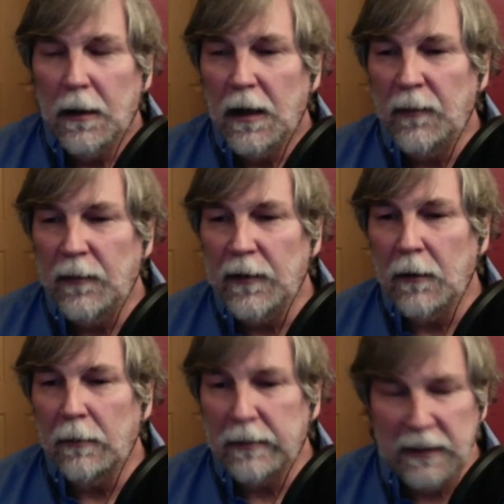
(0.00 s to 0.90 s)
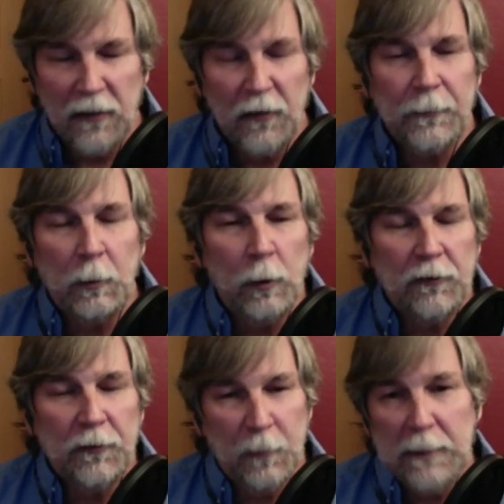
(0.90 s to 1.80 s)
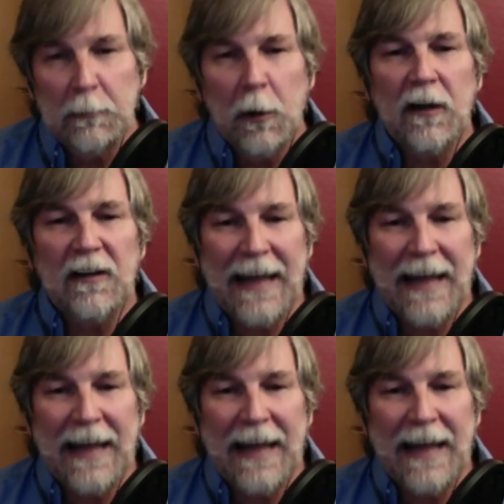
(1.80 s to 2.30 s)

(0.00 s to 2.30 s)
And there are things for which free market